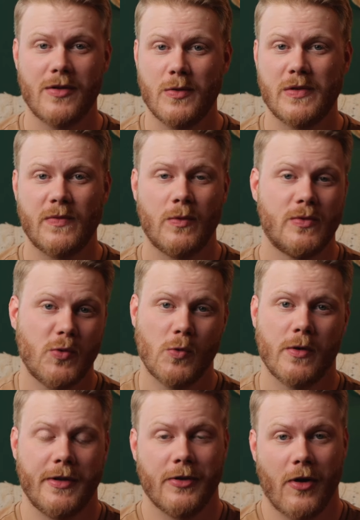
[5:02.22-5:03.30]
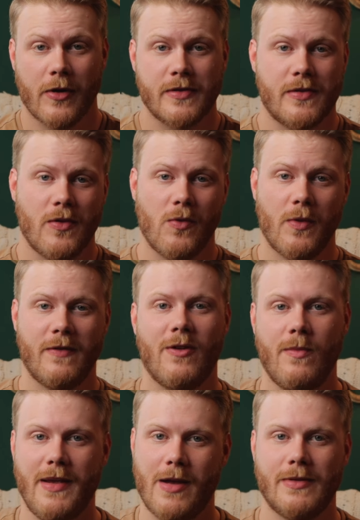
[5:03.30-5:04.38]
useful tool in your arsenal when
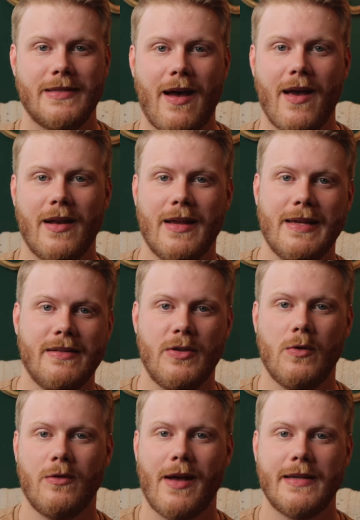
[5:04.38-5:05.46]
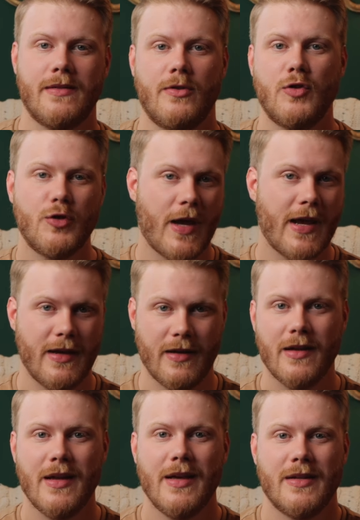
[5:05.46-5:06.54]
filming outside is utilizing shade.
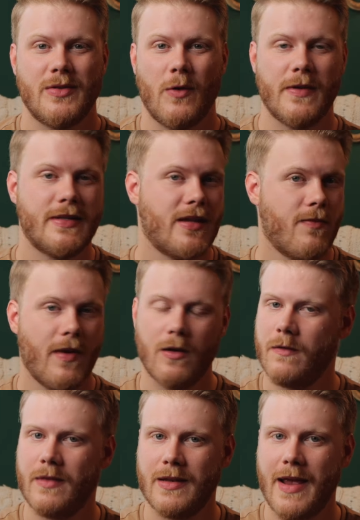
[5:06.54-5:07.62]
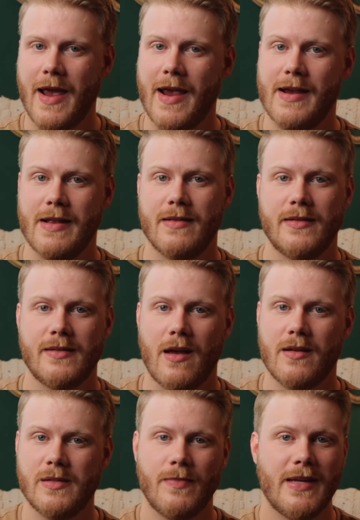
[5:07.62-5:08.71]
So if it's the middle of the day and the
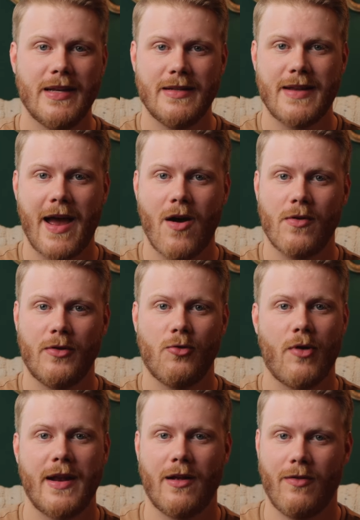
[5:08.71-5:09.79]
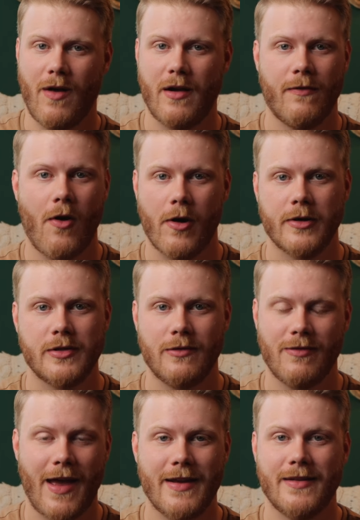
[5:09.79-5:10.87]
sun is beating down, creating a lot of harsh
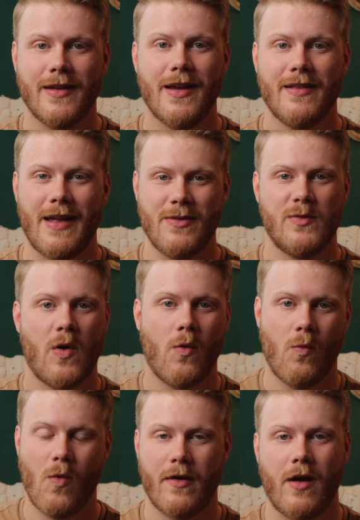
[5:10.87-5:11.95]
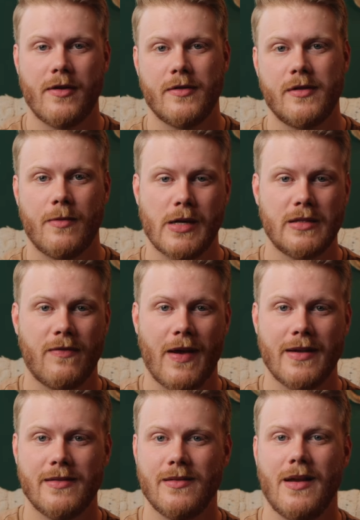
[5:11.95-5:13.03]
light that you don't want on your subject's
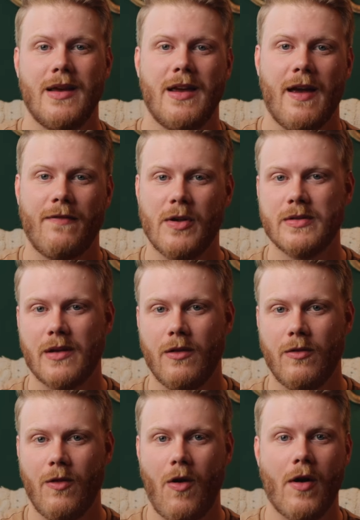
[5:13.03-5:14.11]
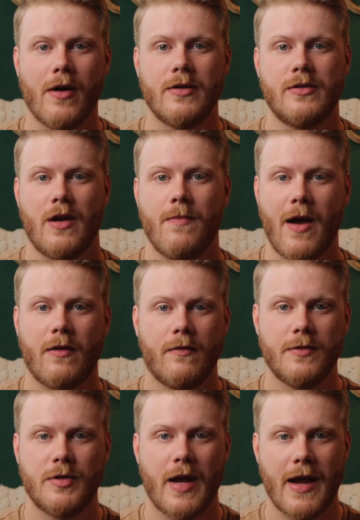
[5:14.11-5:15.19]
face, if there's a large amount
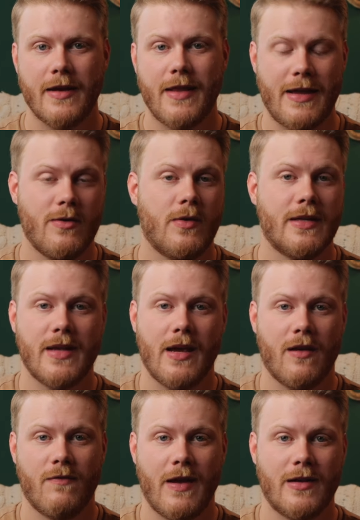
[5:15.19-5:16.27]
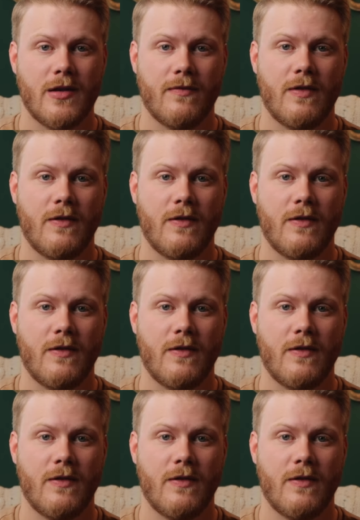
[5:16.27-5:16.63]
of shade that you can take advantage of